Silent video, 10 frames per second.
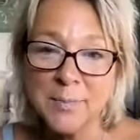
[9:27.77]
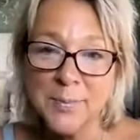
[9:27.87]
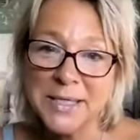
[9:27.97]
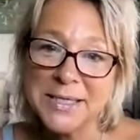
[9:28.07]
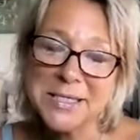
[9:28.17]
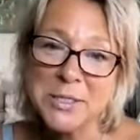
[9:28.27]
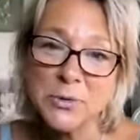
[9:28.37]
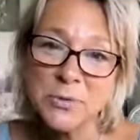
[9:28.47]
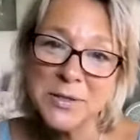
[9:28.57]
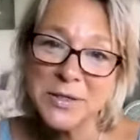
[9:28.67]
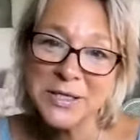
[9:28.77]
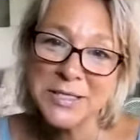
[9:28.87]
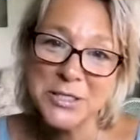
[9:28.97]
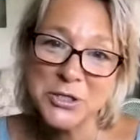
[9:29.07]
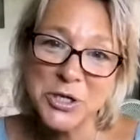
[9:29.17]
but it is only the
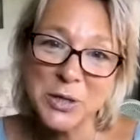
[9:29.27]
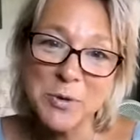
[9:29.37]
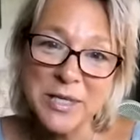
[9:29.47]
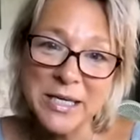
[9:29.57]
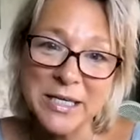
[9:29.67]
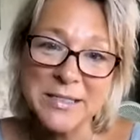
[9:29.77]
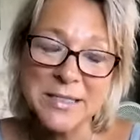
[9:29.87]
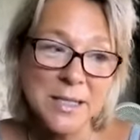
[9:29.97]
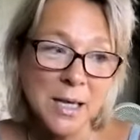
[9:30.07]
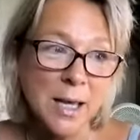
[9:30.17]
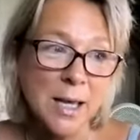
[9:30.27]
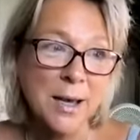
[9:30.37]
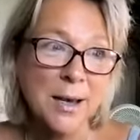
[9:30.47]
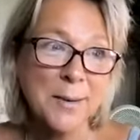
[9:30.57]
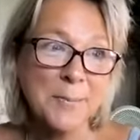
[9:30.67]
conditioning within us
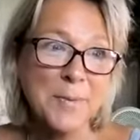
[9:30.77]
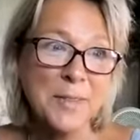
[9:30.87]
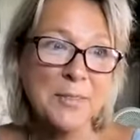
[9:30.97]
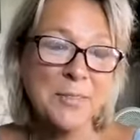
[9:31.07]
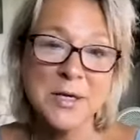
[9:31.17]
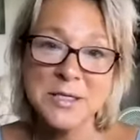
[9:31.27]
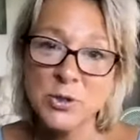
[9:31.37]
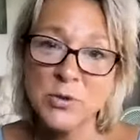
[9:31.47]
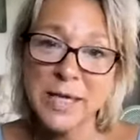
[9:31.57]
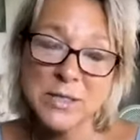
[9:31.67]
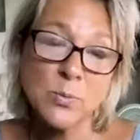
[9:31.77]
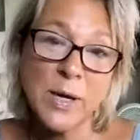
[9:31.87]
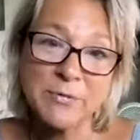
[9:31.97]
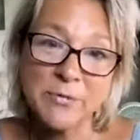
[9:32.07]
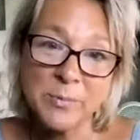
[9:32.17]
um, that took that
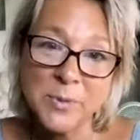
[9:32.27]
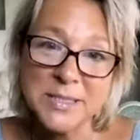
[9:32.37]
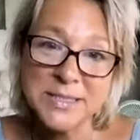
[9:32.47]
away from us.